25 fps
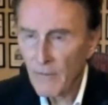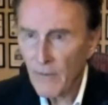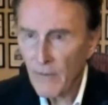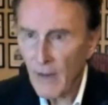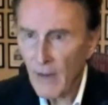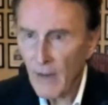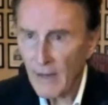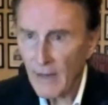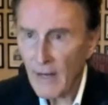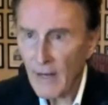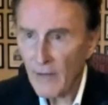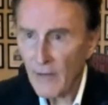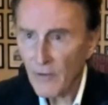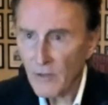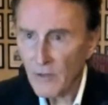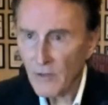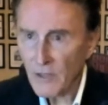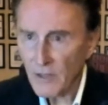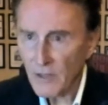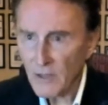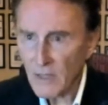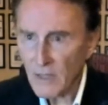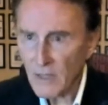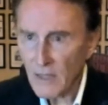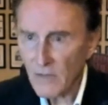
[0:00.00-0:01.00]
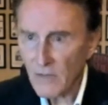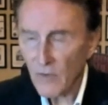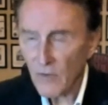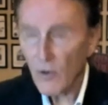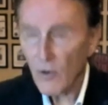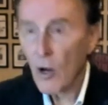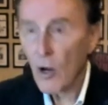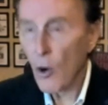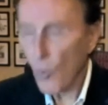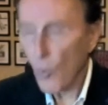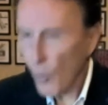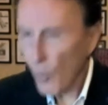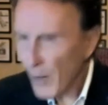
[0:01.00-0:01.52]
and now they're successful.
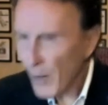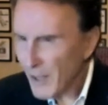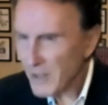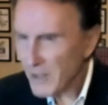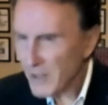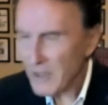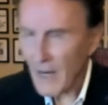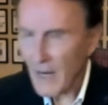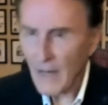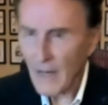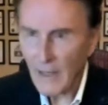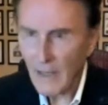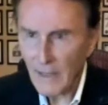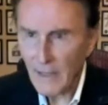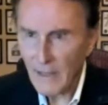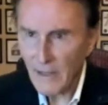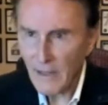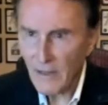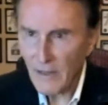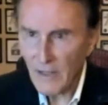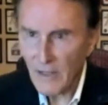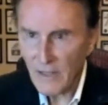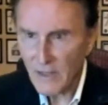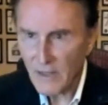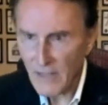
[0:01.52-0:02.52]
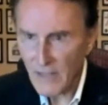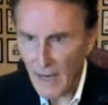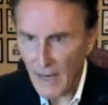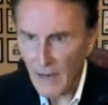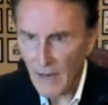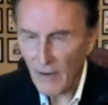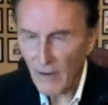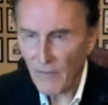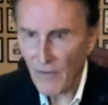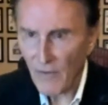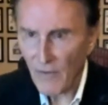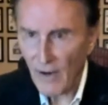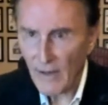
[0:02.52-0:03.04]
What exactly did they
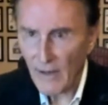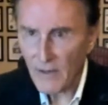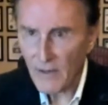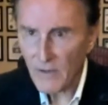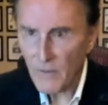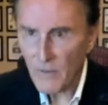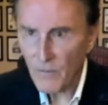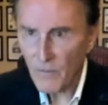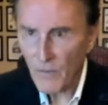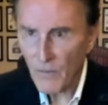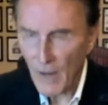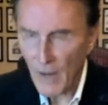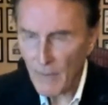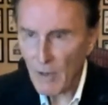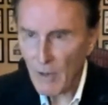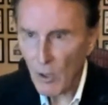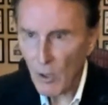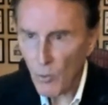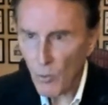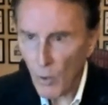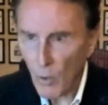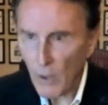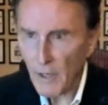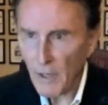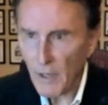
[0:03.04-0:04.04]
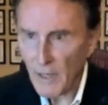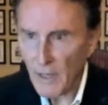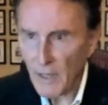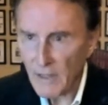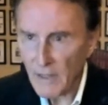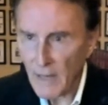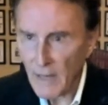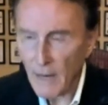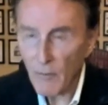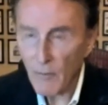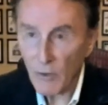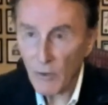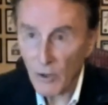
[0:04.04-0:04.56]
sacrifice? How about quality
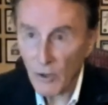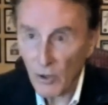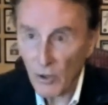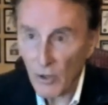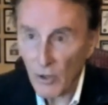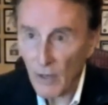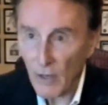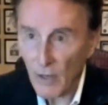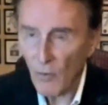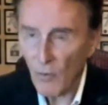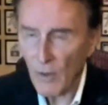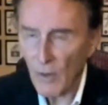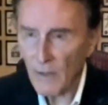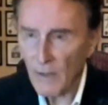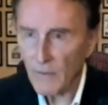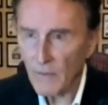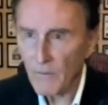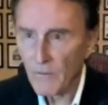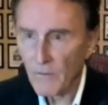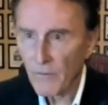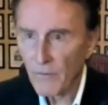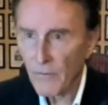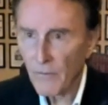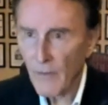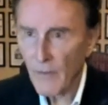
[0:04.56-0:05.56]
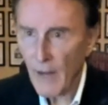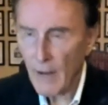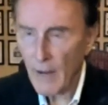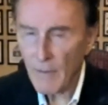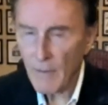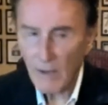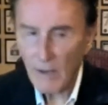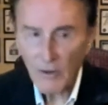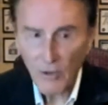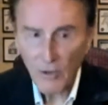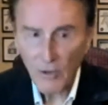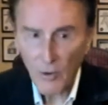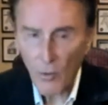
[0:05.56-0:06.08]
time with their loved one? How
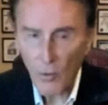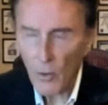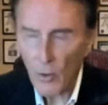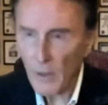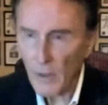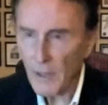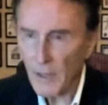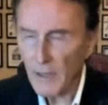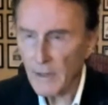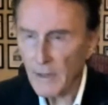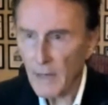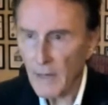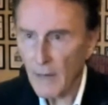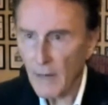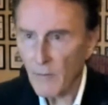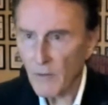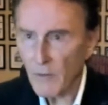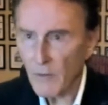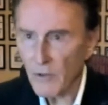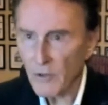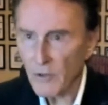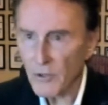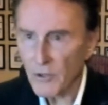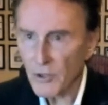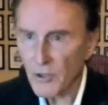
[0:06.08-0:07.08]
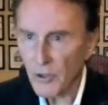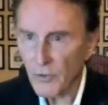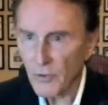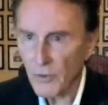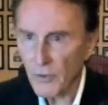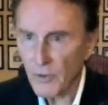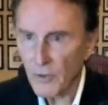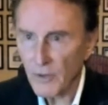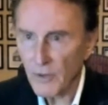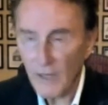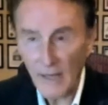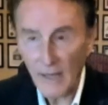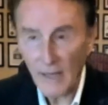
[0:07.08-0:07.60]
about the quality time with their
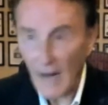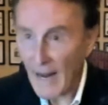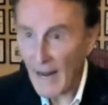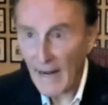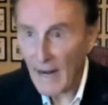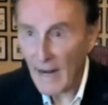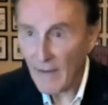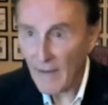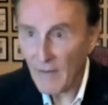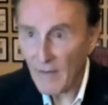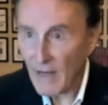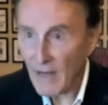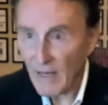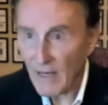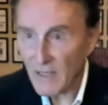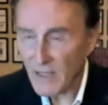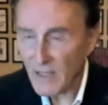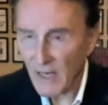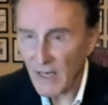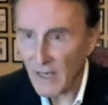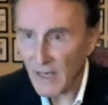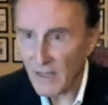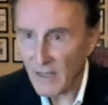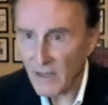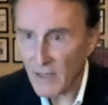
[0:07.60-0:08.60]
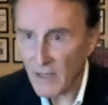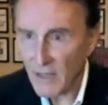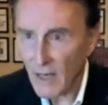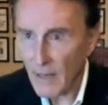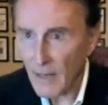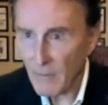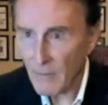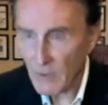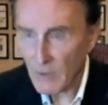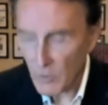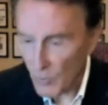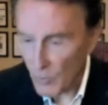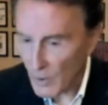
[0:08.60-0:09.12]
children? They can't have that a second time.
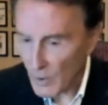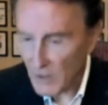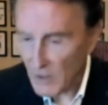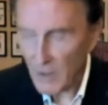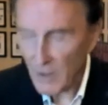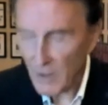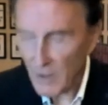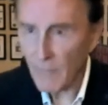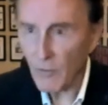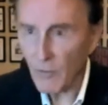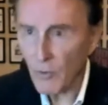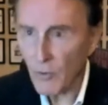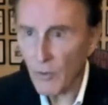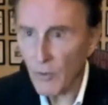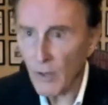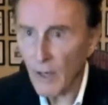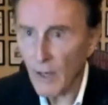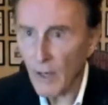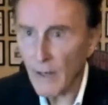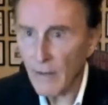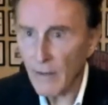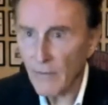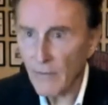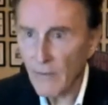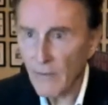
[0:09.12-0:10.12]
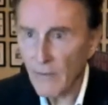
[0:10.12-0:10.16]
It's one time through life.